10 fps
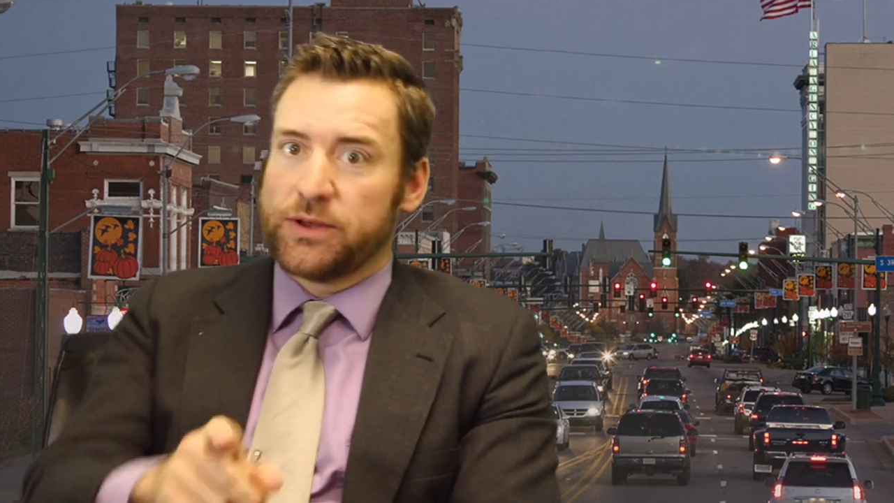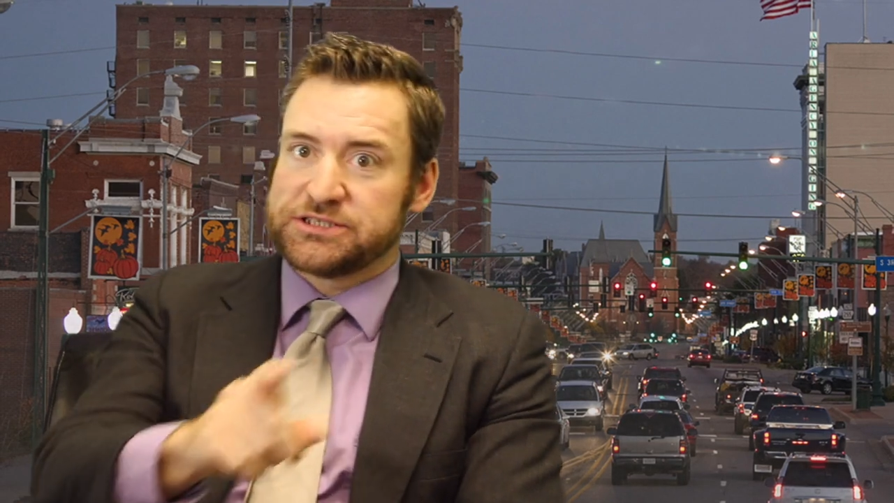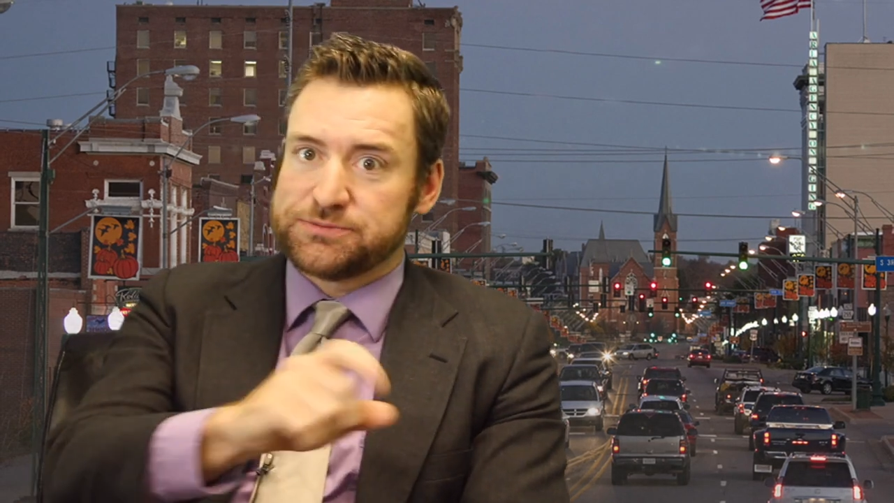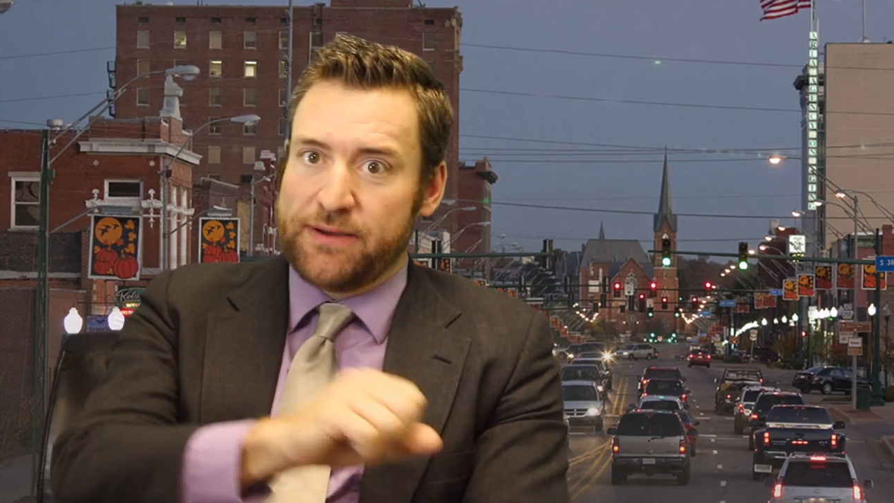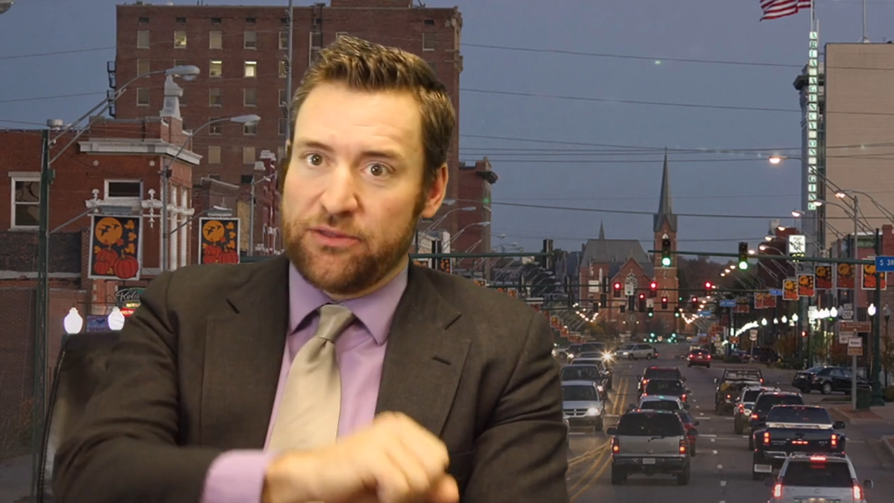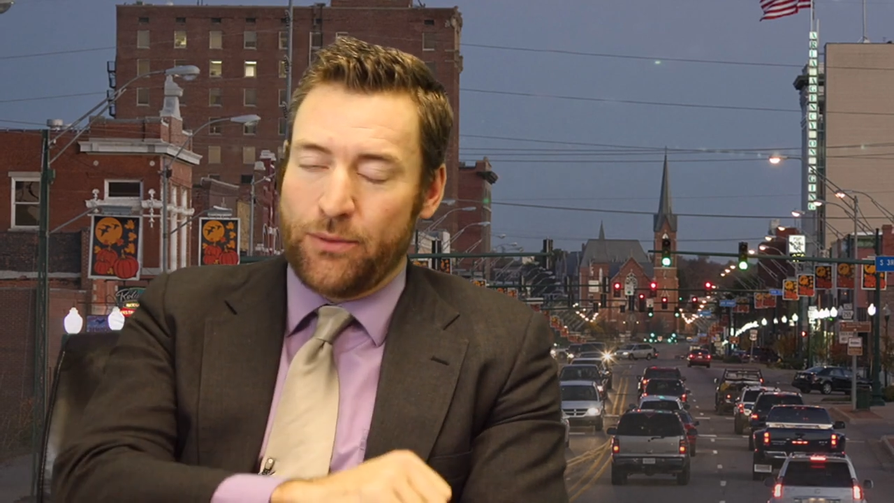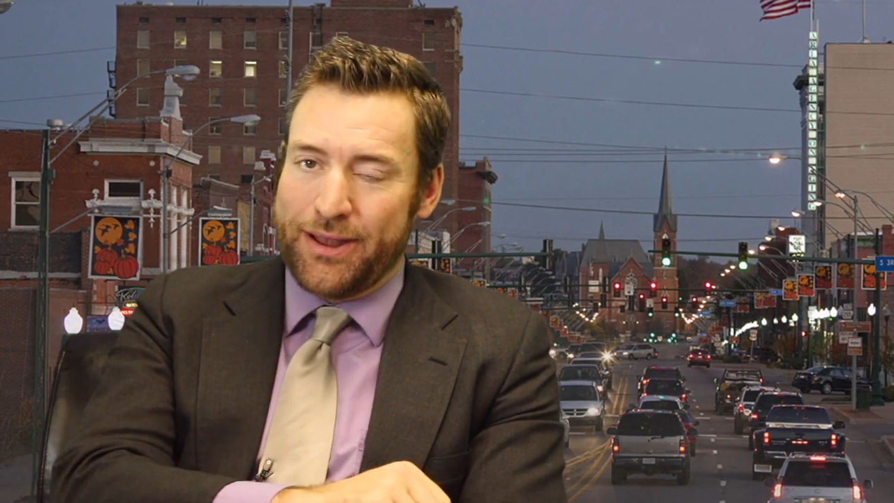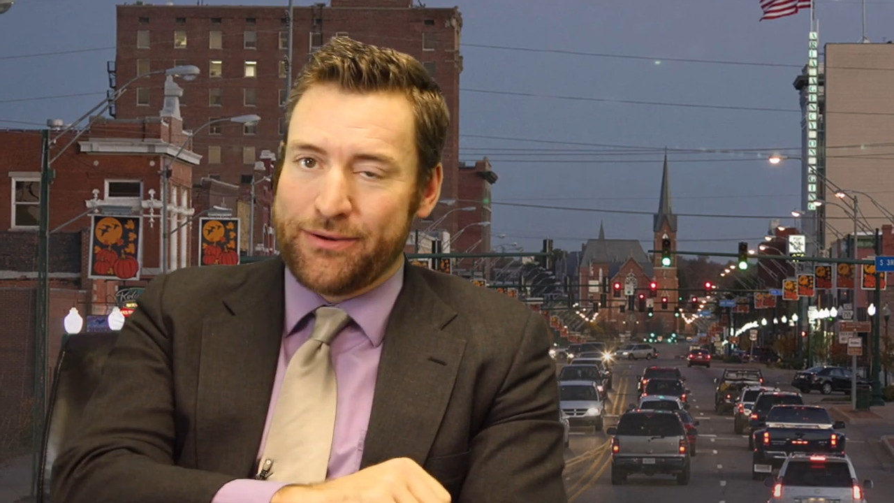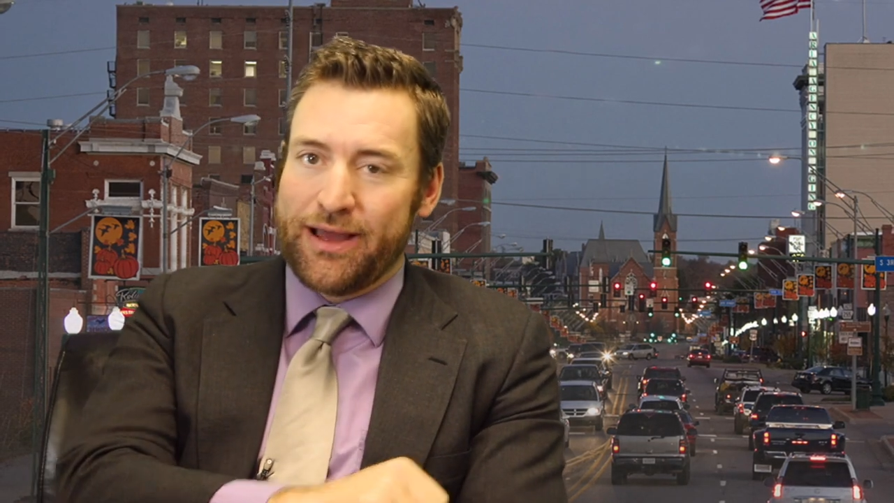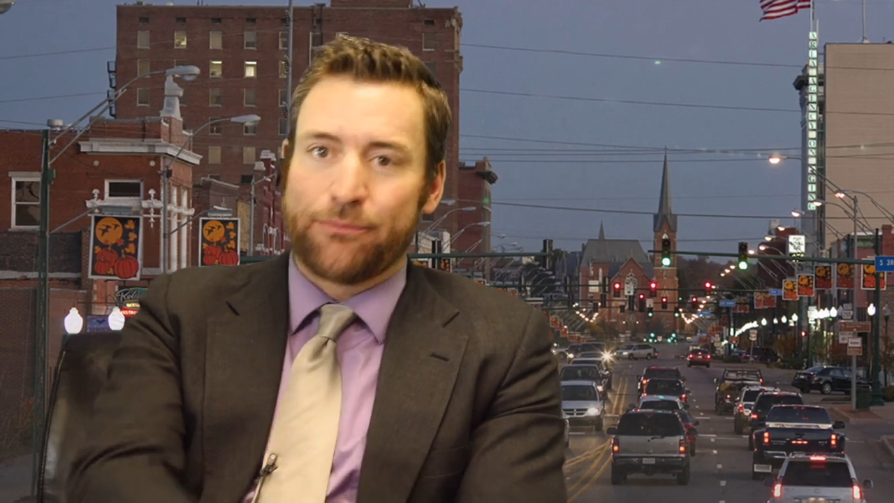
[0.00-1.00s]
which, by the
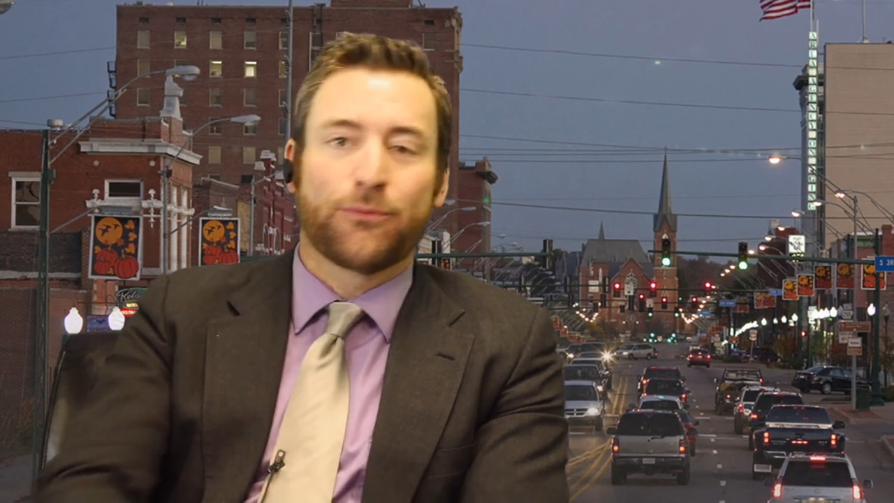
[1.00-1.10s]
way, are now